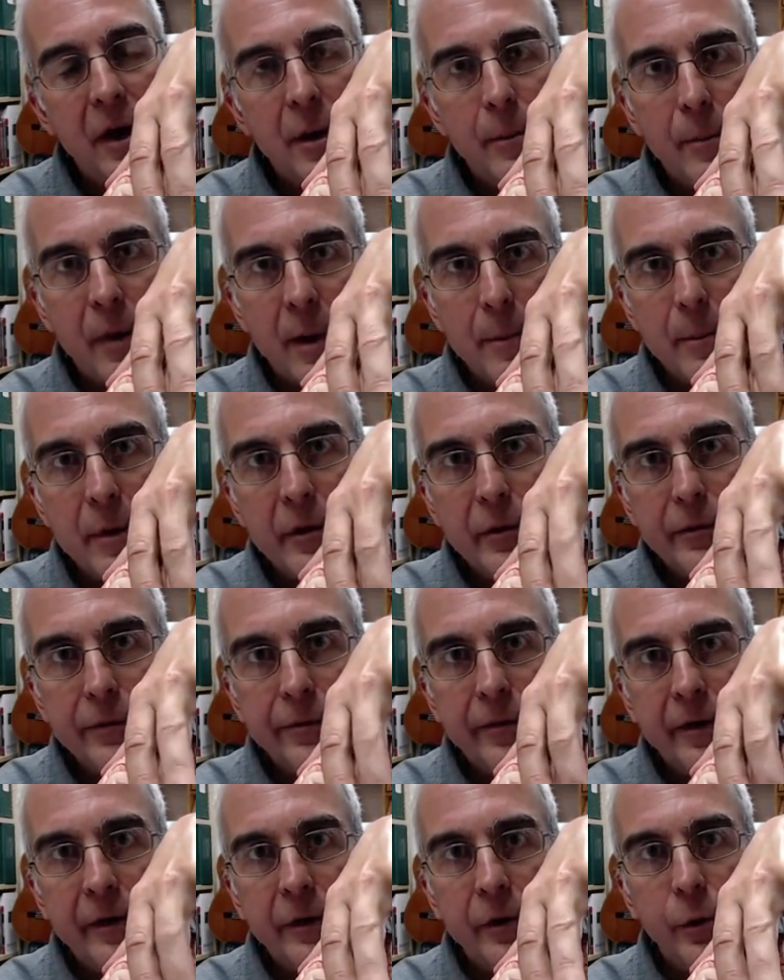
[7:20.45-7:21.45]
my middle
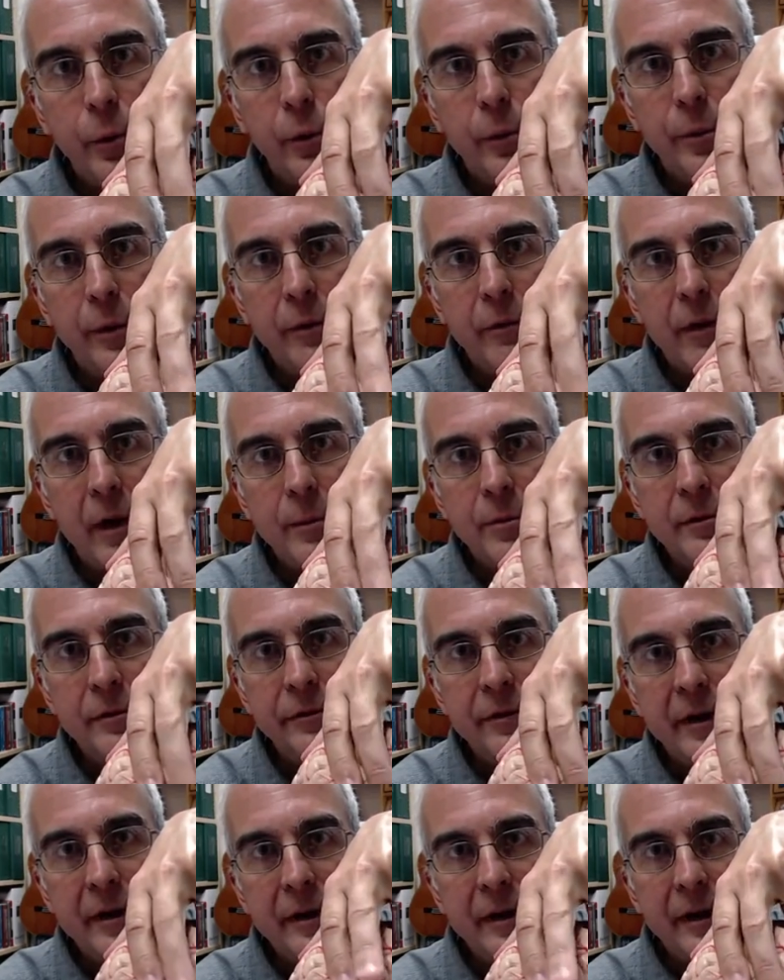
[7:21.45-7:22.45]
finger would be
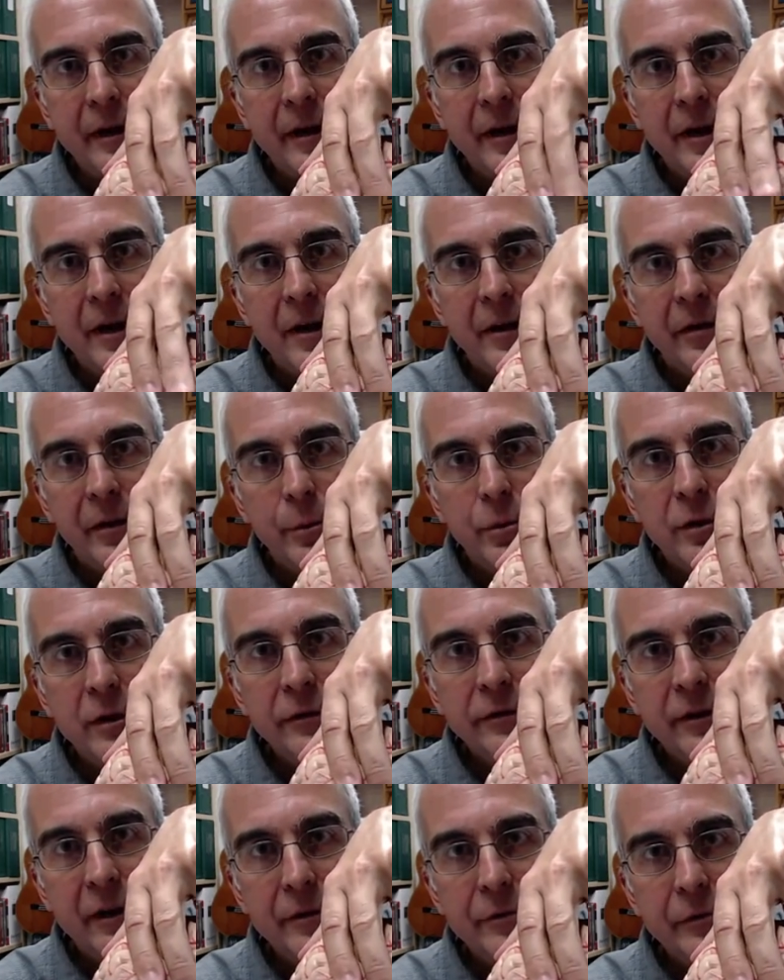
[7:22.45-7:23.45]
representing the
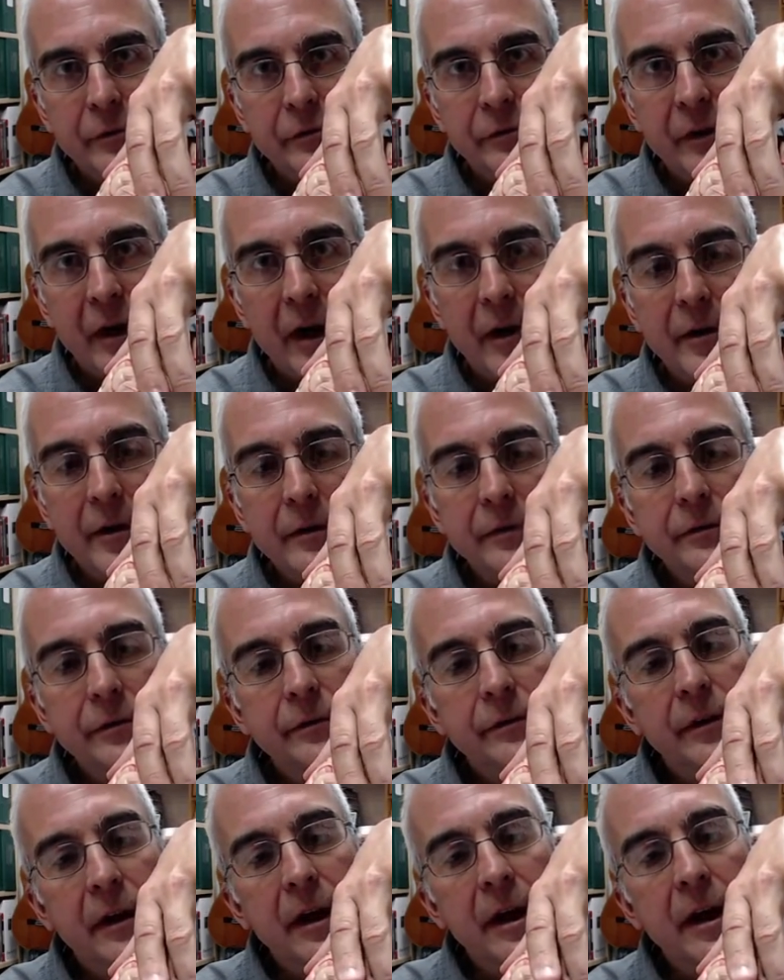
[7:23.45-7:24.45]
precentral
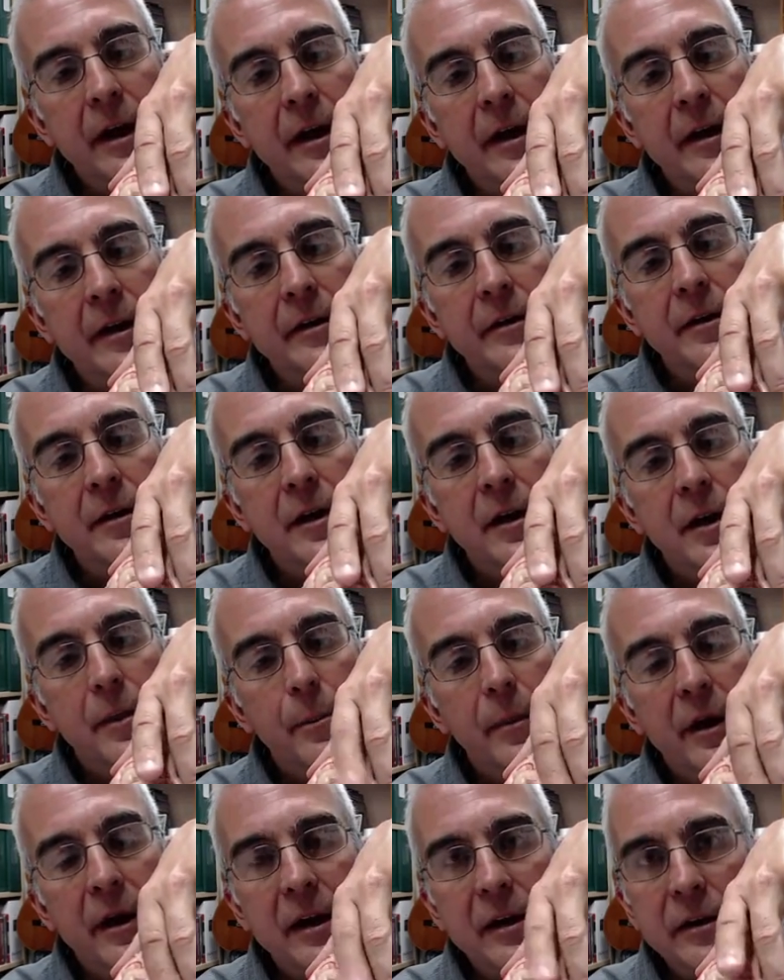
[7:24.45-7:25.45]
gyrus, and
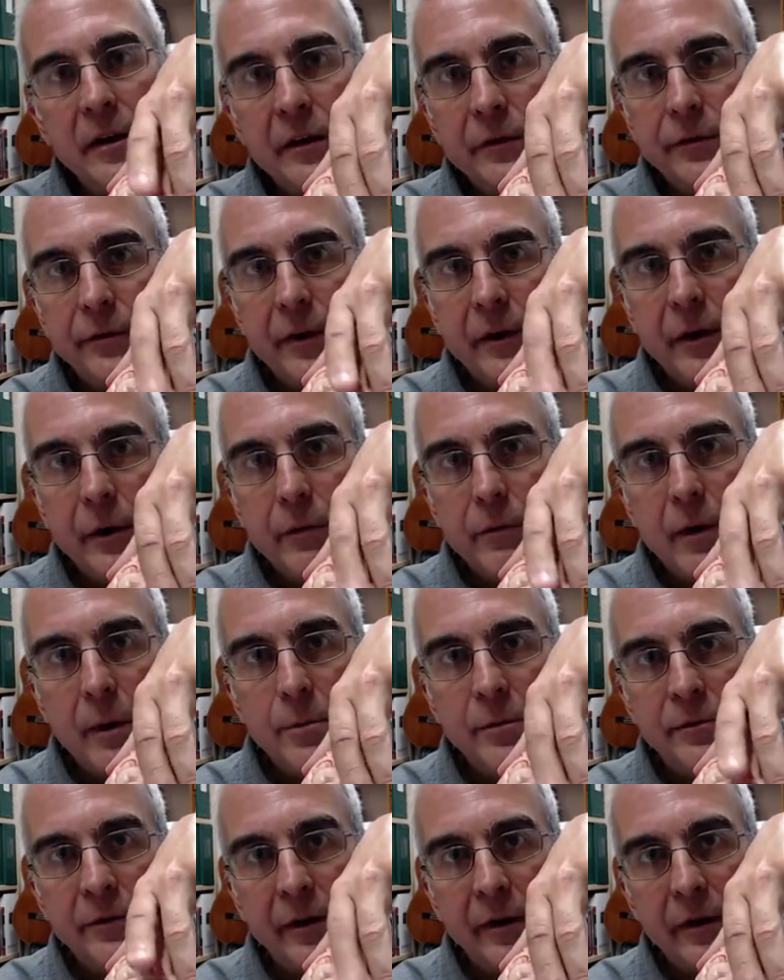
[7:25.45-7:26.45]
my index finger
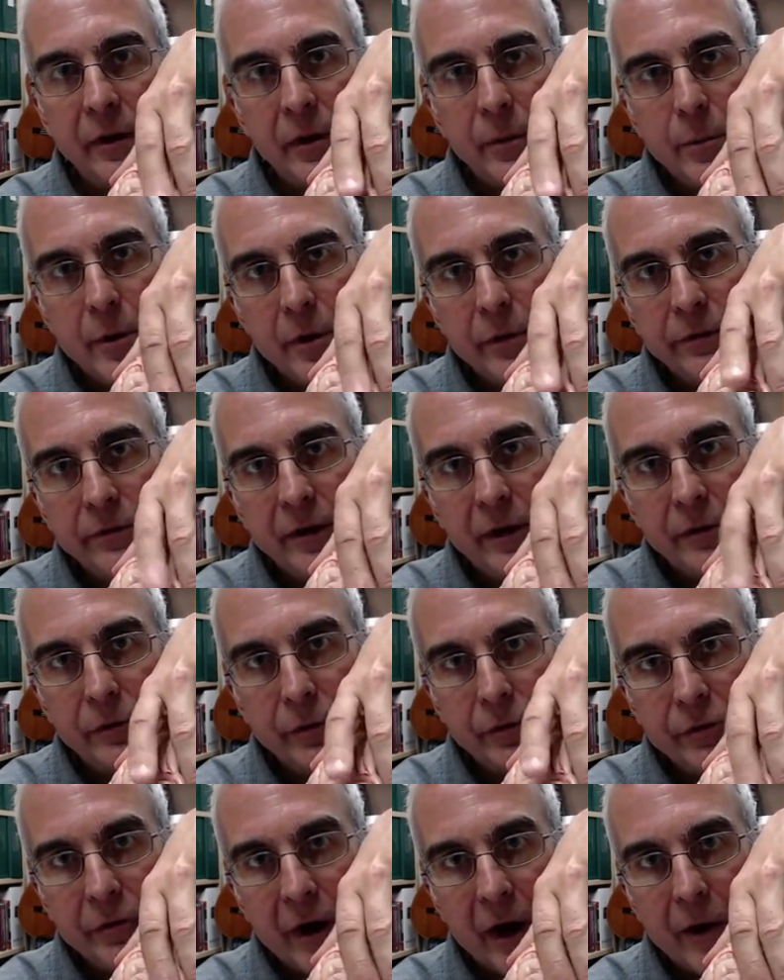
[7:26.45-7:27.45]
representing the
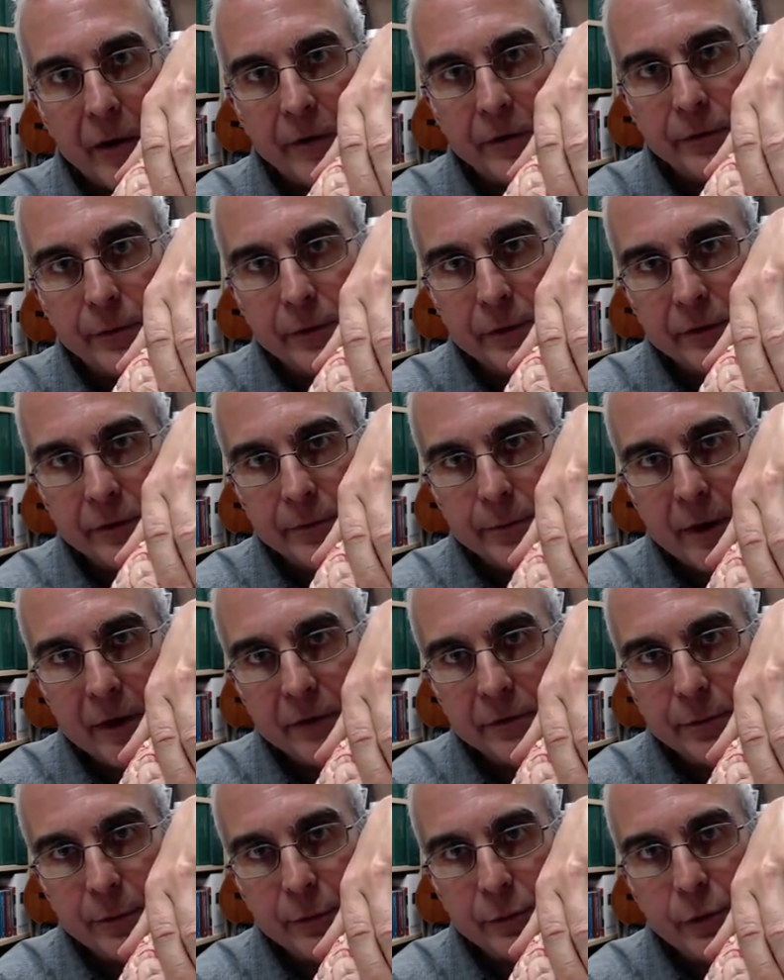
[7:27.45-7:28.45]
postcentral gyrus, with the
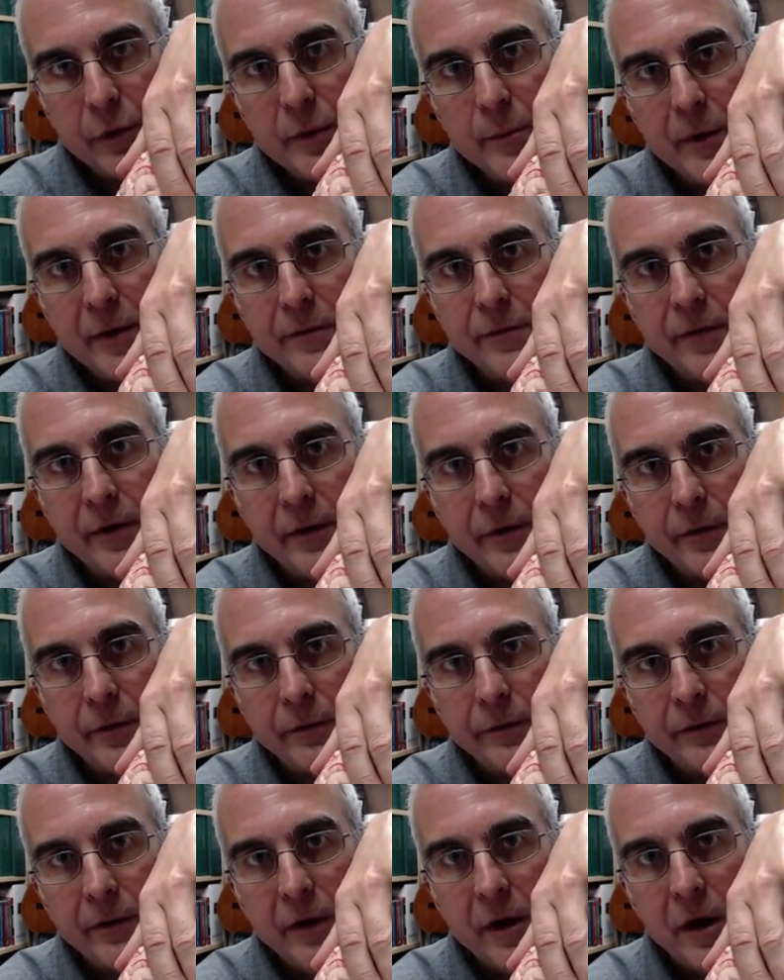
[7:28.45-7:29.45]
space between my
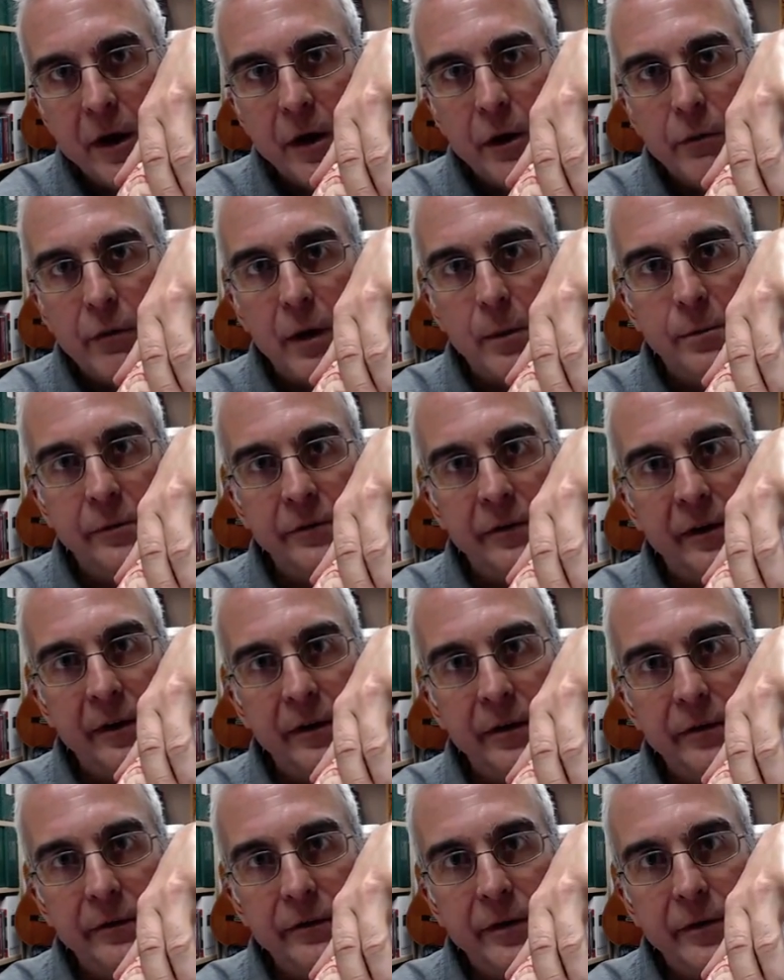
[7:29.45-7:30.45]
fingers representing
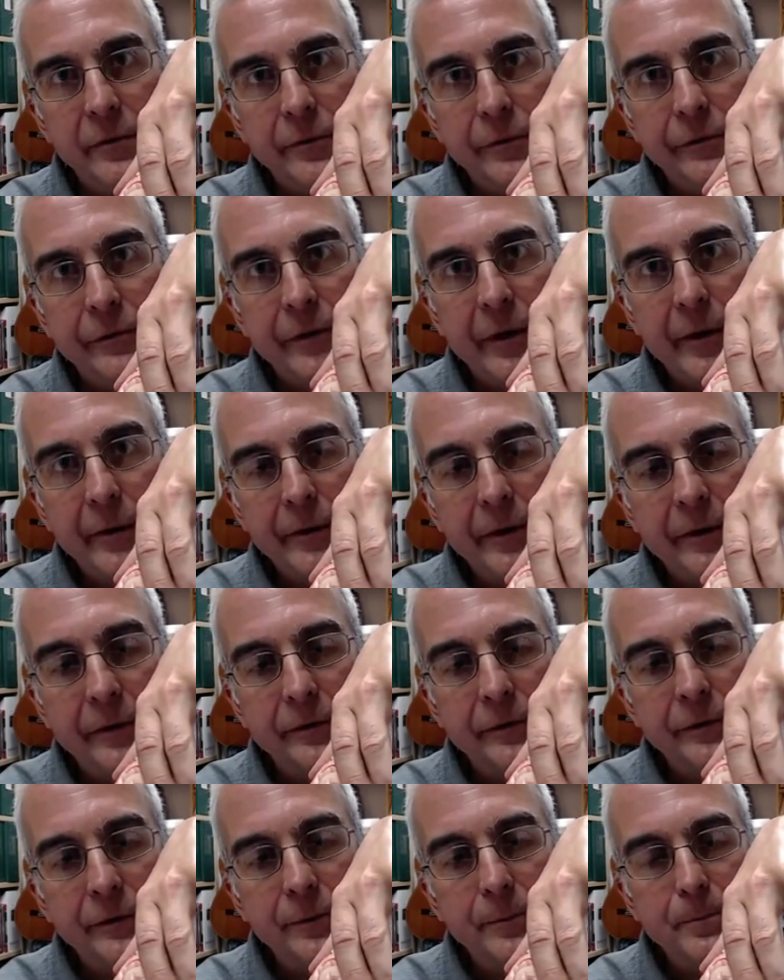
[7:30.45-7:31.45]
the central
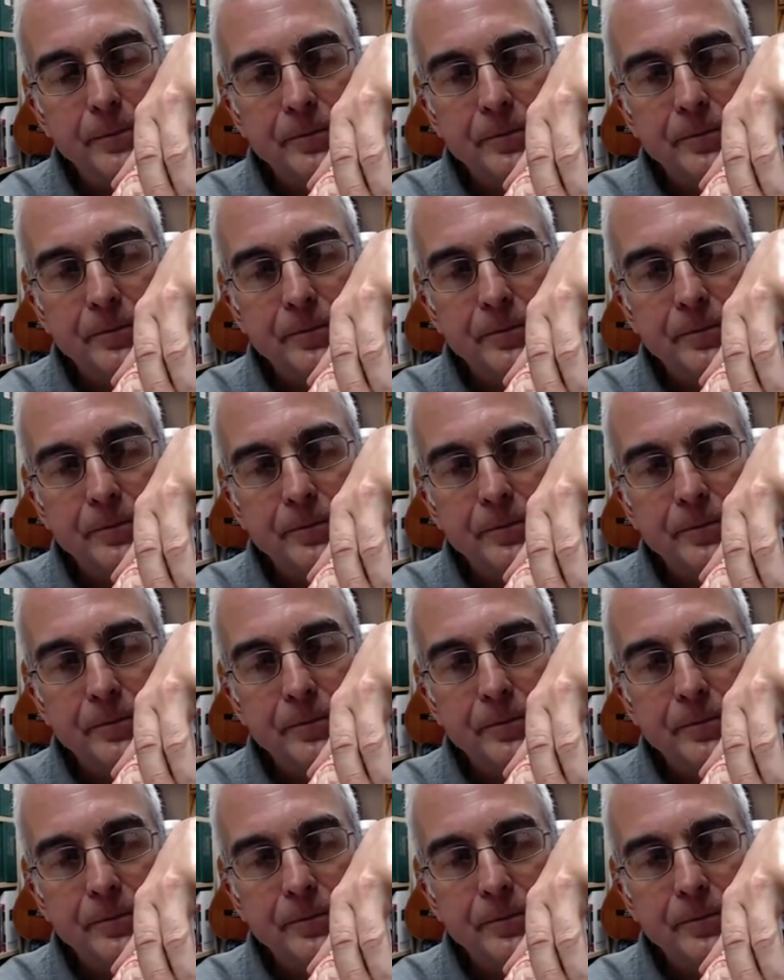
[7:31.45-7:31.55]
sulcus.